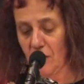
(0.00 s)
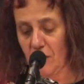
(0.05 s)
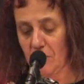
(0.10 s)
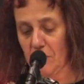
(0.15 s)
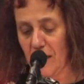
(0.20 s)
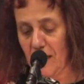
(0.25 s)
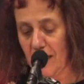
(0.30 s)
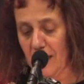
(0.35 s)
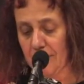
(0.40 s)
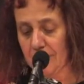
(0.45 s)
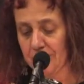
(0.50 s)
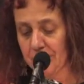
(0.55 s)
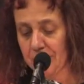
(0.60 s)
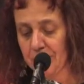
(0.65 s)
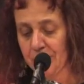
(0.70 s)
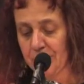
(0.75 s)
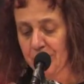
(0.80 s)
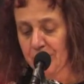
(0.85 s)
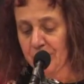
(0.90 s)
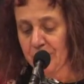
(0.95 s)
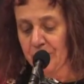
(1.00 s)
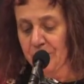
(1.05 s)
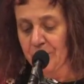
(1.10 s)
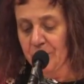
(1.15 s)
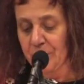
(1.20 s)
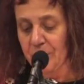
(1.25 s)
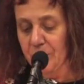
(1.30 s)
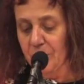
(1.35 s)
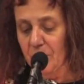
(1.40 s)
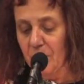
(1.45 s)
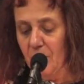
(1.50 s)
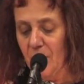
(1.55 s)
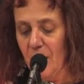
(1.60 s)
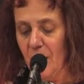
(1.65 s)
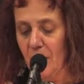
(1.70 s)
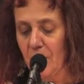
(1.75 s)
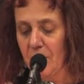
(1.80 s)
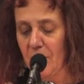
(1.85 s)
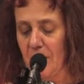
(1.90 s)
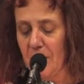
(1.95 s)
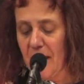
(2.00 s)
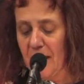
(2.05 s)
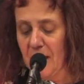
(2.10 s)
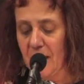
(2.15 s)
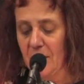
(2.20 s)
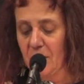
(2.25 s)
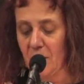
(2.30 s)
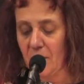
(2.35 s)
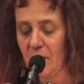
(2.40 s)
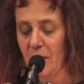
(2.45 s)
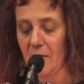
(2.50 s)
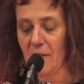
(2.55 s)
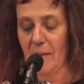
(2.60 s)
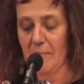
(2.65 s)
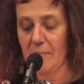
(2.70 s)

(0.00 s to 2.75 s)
could be. For many, nuclear